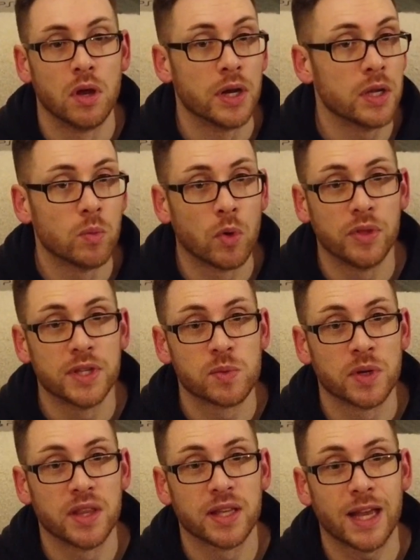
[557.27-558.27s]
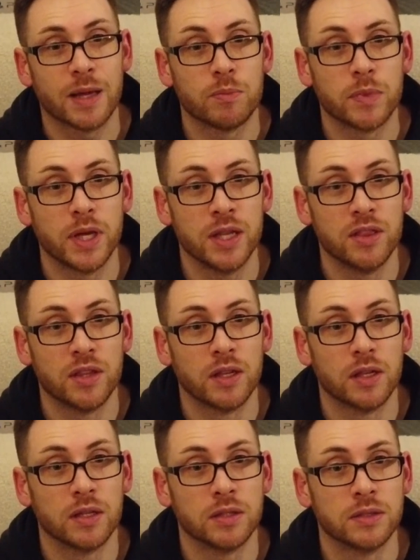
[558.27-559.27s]
I didn't want this one in
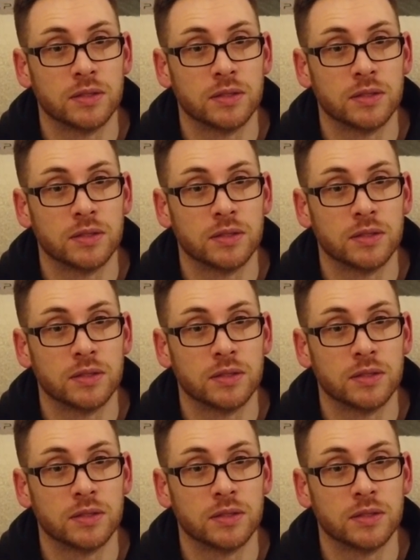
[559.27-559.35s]
the